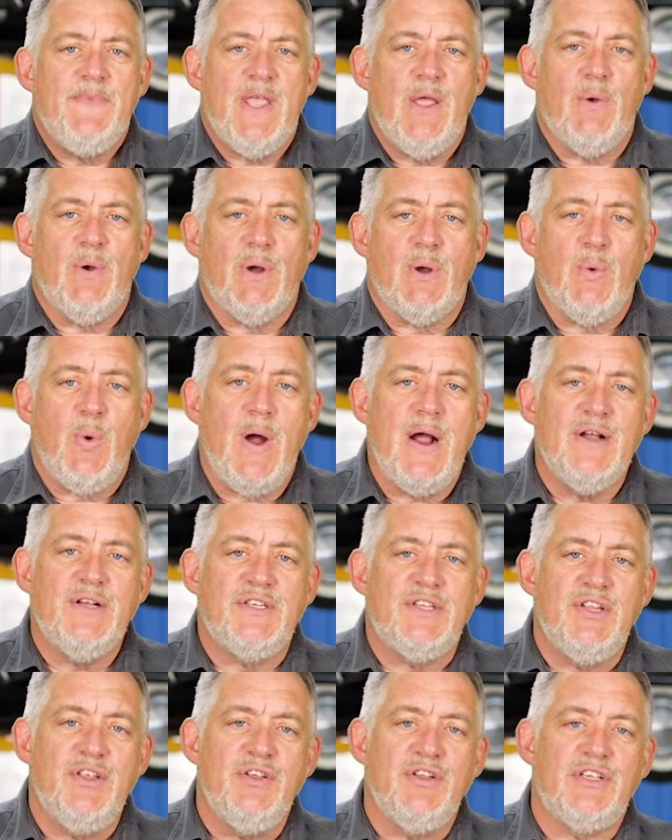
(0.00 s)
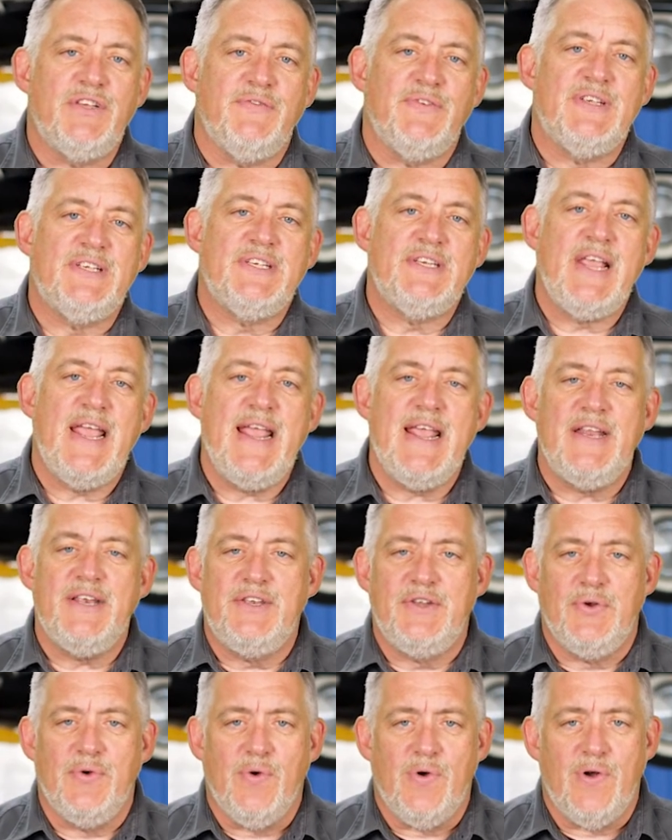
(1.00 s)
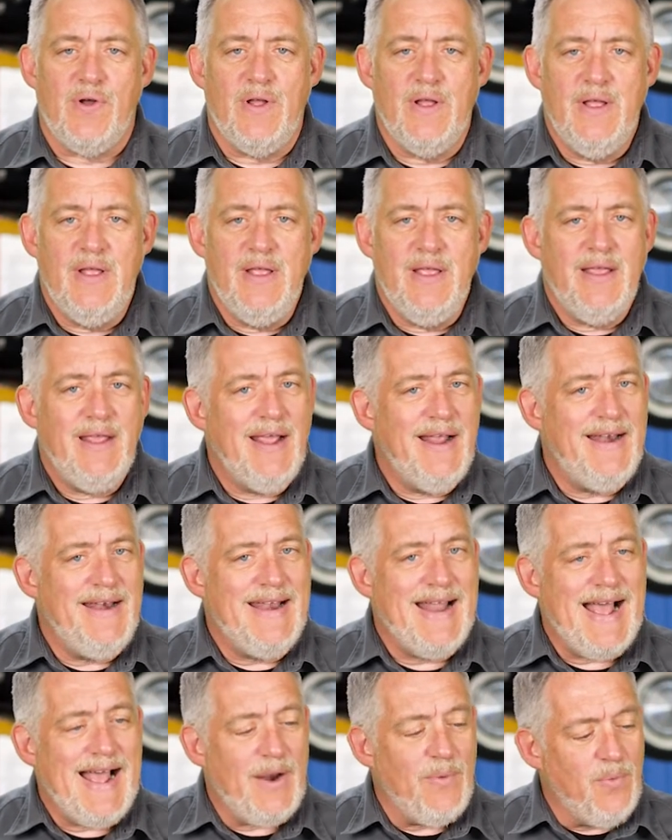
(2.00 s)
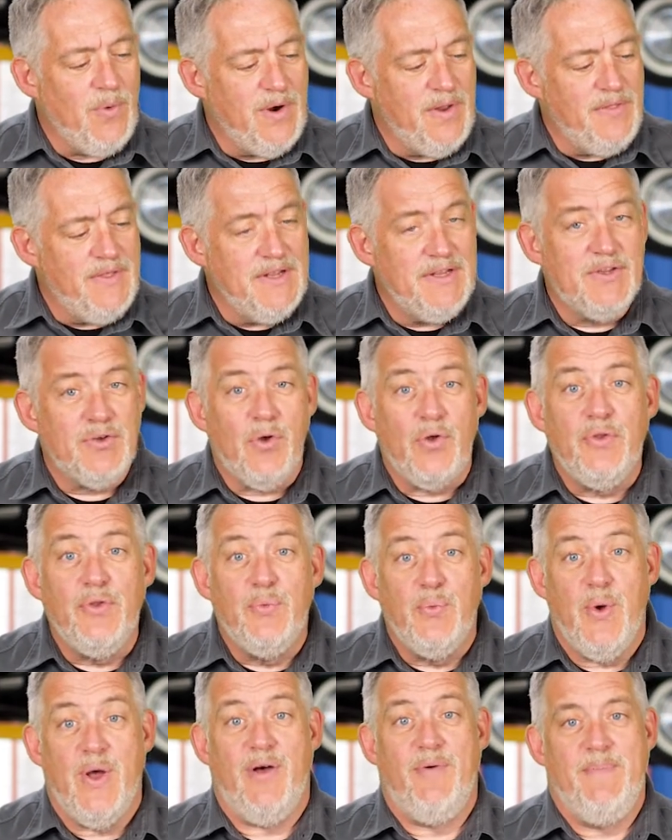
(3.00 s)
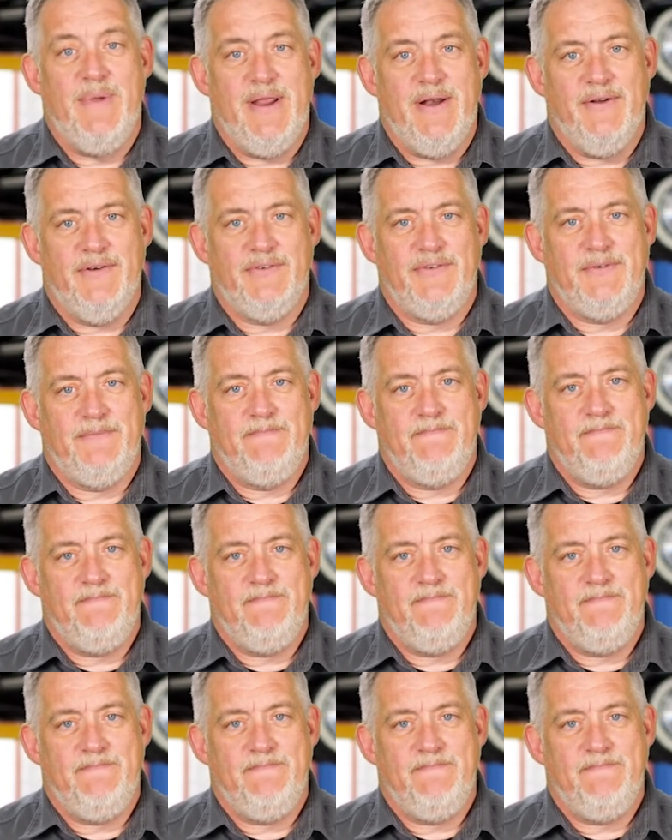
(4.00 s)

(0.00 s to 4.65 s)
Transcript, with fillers: it requires the use of a scan tool and not one of these old dwell meters.